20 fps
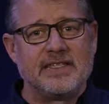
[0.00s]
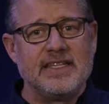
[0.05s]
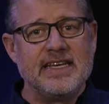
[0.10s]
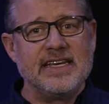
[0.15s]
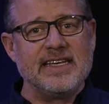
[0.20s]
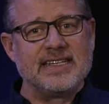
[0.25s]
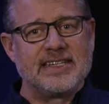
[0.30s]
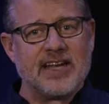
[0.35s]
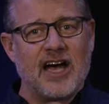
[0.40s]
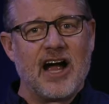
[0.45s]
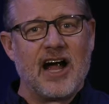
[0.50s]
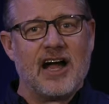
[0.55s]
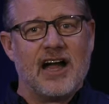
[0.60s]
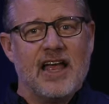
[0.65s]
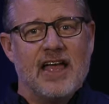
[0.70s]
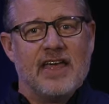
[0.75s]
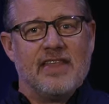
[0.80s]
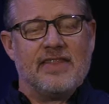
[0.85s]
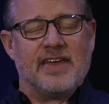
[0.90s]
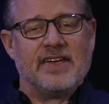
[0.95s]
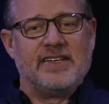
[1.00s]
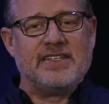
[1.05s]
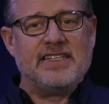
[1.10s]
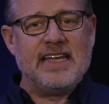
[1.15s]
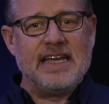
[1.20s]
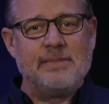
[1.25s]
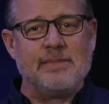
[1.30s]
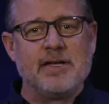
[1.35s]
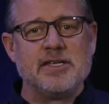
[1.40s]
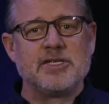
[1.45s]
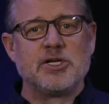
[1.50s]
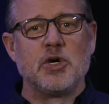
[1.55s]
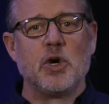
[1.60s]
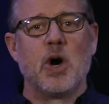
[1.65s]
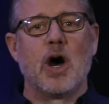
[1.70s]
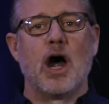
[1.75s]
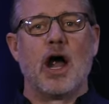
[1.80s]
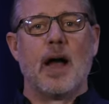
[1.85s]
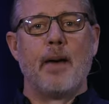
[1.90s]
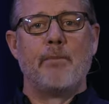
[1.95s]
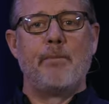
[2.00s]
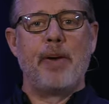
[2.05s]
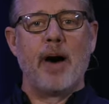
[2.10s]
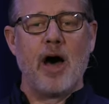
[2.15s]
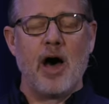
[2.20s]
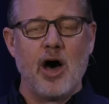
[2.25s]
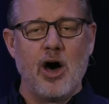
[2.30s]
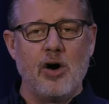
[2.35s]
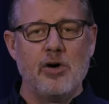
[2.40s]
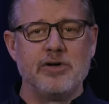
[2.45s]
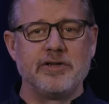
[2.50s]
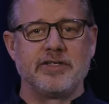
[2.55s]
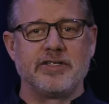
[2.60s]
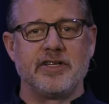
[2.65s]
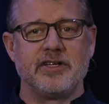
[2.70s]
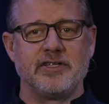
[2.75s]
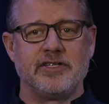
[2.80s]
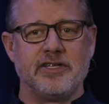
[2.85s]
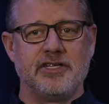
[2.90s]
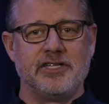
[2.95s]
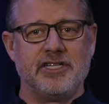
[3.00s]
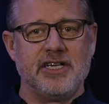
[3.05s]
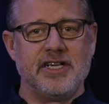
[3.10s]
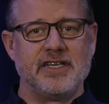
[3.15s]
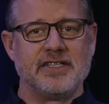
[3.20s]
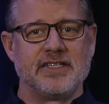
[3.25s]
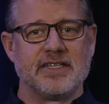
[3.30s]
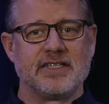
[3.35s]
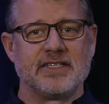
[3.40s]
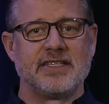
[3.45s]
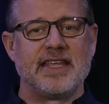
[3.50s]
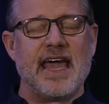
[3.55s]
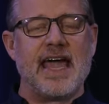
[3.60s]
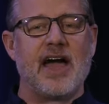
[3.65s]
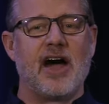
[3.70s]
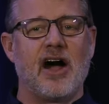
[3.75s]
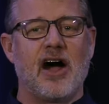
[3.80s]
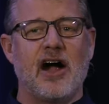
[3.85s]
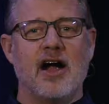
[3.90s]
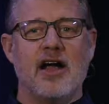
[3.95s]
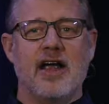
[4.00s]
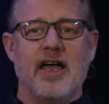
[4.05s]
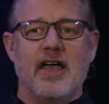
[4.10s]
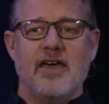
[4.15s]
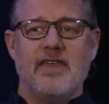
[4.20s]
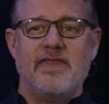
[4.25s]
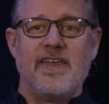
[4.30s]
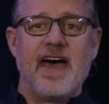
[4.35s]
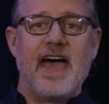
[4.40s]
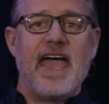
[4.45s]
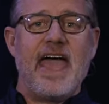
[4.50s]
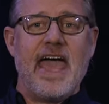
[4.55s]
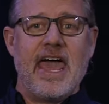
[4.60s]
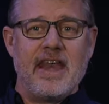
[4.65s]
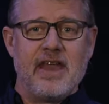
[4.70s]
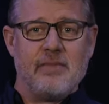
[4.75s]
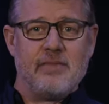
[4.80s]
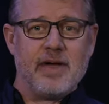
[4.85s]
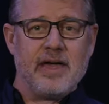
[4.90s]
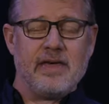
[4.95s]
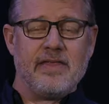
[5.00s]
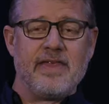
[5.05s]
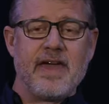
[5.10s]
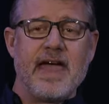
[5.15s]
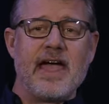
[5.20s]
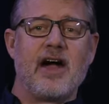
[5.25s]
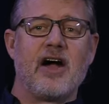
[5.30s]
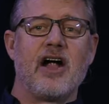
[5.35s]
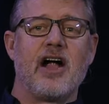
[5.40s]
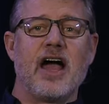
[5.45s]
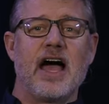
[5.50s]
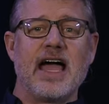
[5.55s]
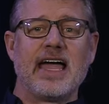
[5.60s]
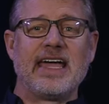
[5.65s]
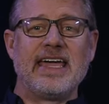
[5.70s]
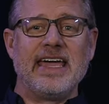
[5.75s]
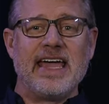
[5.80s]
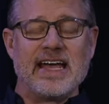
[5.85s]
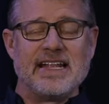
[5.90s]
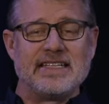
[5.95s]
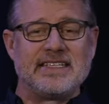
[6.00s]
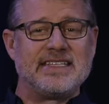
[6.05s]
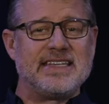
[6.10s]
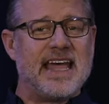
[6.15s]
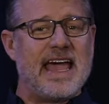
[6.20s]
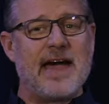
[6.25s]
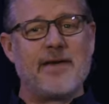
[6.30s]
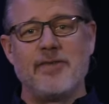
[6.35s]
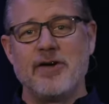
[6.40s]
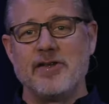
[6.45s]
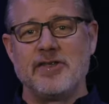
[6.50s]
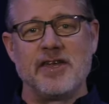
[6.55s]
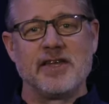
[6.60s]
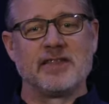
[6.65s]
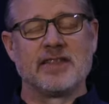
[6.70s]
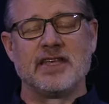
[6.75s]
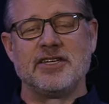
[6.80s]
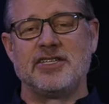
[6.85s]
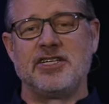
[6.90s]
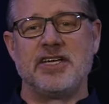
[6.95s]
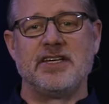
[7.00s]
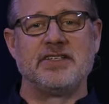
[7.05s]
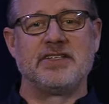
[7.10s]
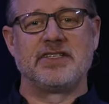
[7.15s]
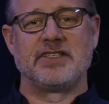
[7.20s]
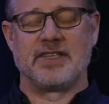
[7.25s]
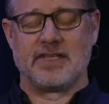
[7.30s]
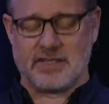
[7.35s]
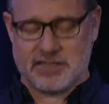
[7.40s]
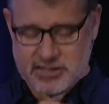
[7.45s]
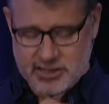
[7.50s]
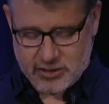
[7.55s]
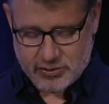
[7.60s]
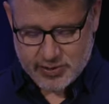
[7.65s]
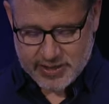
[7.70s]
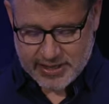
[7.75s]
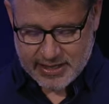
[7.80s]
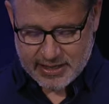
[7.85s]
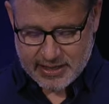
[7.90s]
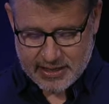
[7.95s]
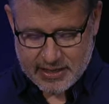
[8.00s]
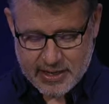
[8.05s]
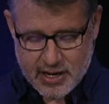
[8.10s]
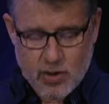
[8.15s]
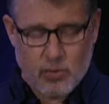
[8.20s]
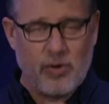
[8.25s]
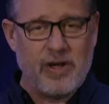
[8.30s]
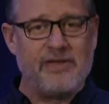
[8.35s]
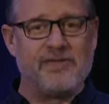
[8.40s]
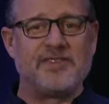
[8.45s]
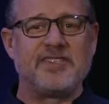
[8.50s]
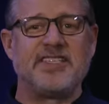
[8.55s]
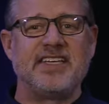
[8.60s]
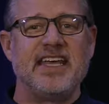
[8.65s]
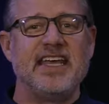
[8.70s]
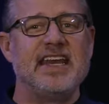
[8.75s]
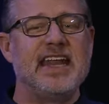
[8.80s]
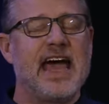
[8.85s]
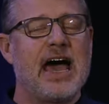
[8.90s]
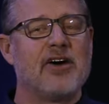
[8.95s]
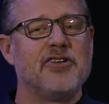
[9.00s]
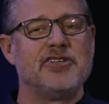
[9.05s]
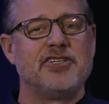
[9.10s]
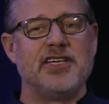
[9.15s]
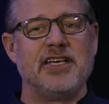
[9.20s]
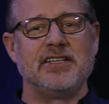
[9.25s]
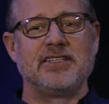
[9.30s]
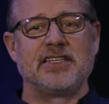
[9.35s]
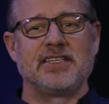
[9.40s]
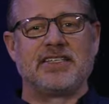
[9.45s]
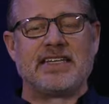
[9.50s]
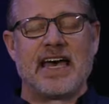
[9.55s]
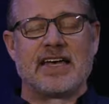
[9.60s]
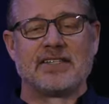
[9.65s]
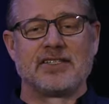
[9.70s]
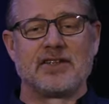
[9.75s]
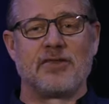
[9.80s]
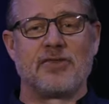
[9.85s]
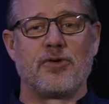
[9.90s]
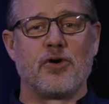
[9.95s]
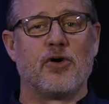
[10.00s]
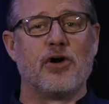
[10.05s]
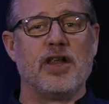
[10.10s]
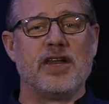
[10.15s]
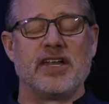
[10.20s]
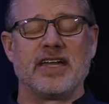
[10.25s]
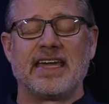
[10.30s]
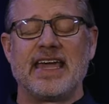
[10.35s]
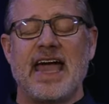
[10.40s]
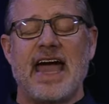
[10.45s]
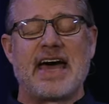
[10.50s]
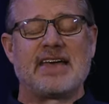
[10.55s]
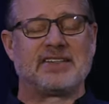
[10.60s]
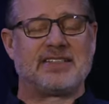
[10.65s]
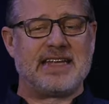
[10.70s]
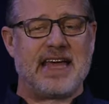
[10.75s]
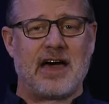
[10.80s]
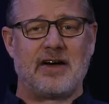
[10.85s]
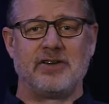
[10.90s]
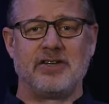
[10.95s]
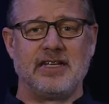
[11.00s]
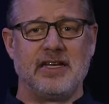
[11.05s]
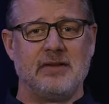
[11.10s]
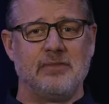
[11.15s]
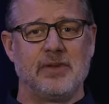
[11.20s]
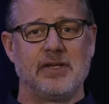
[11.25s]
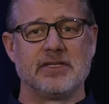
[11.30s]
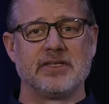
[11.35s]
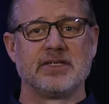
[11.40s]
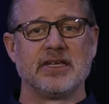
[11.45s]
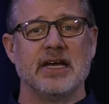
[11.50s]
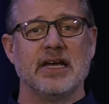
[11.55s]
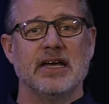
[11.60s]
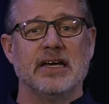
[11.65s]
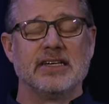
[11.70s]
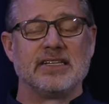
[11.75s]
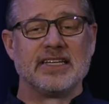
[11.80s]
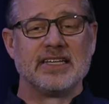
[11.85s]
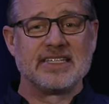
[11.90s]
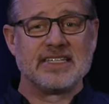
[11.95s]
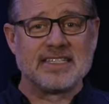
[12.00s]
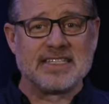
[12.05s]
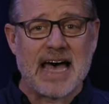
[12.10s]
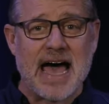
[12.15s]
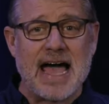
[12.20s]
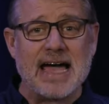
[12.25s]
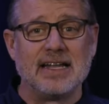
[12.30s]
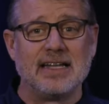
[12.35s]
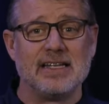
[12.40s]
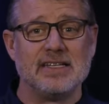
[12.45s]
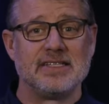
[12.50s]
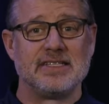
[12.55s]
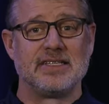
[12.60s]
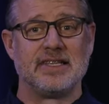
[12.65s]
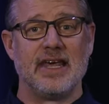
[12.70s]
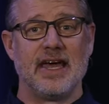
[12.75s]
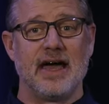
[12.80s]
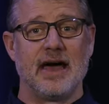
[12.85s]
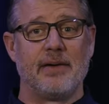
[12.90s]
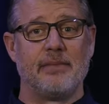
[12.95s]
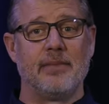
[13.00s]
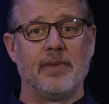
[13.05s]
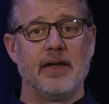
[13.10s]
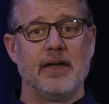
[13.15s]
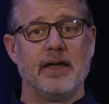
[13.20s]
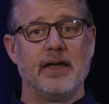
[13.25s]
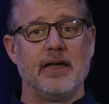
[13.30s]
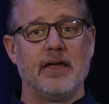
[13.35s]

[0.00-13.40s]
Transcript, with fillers: These are the demons who are opposed to Jesus. They are the enemy. They are against everything that Jesus is doing. We've seen how Jesus has authority to cast out demons, to silence them.